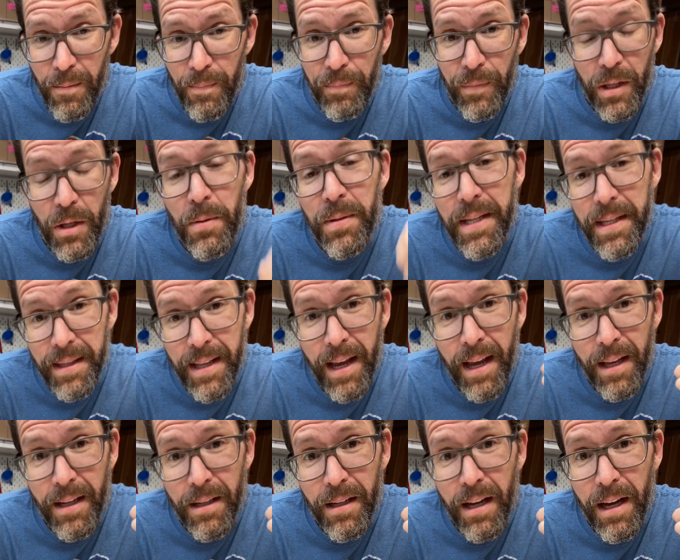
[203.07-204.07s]
using
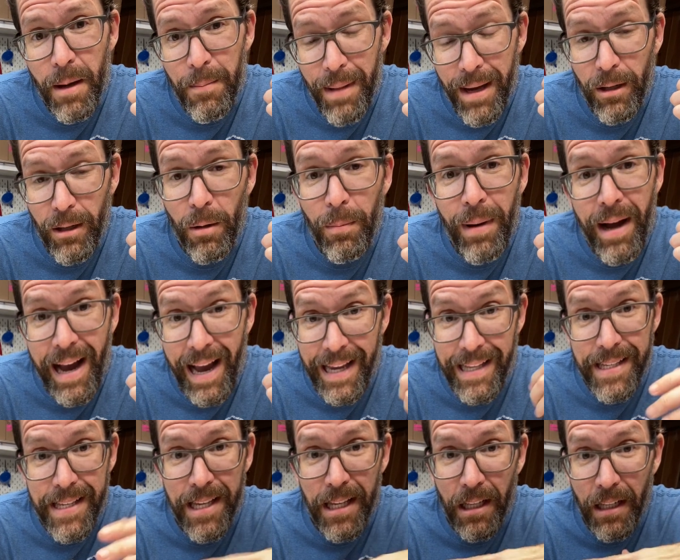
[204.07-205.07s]
that metal pie
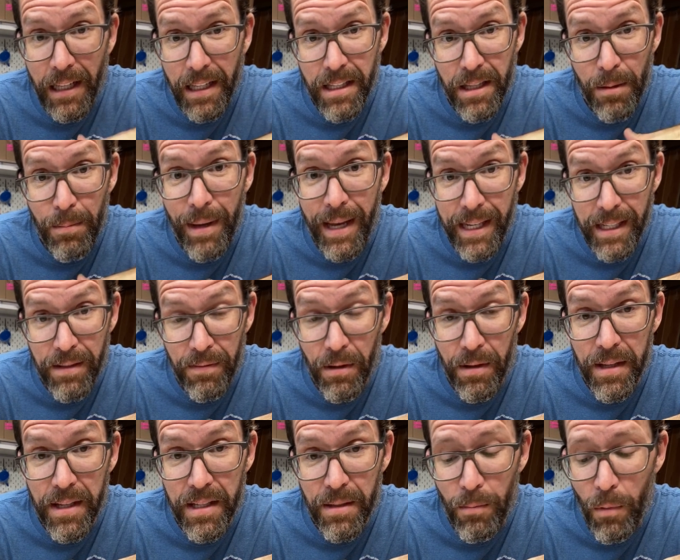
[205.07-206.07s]
tin as the base for
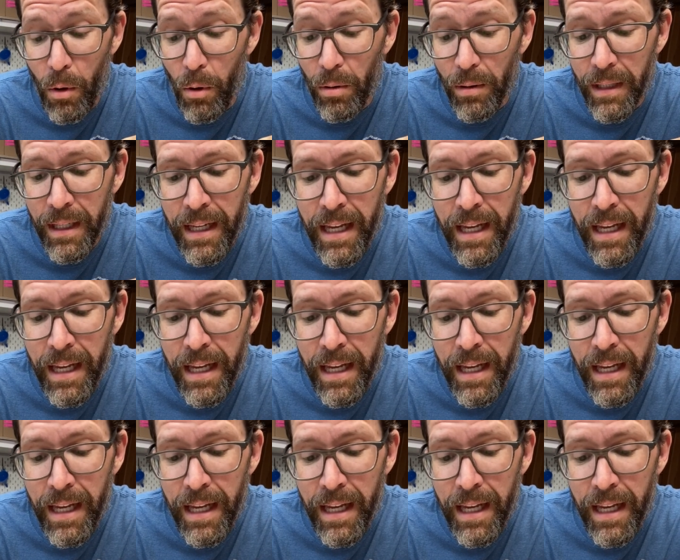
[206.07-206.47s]
this mold.